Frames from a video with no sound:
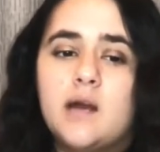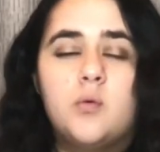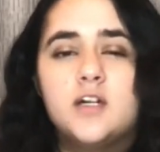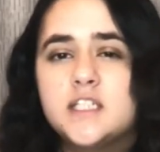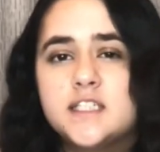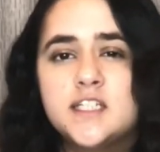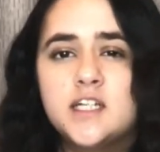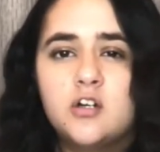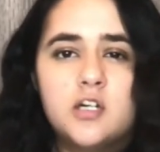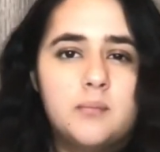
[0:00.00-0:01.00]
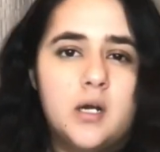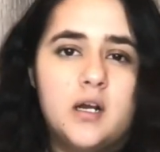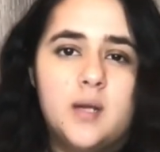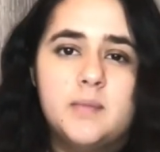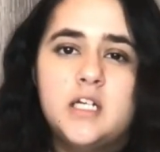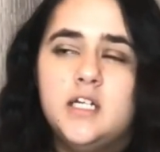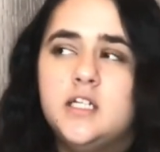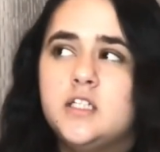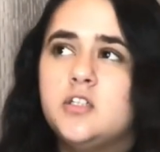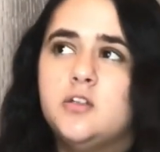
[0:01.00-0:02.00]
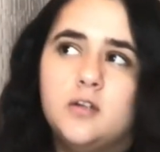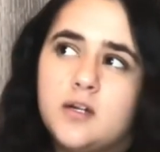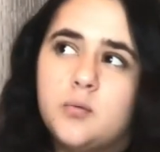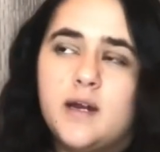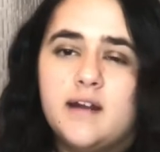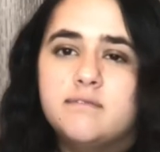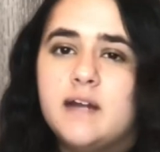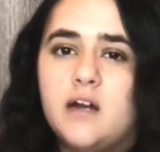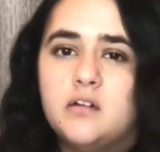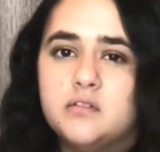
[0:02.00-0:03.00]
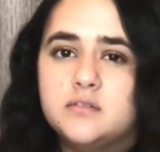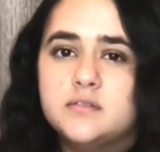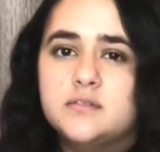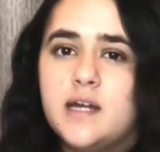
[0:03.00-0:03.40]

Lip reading: I wanted to tell her mom, look what I found.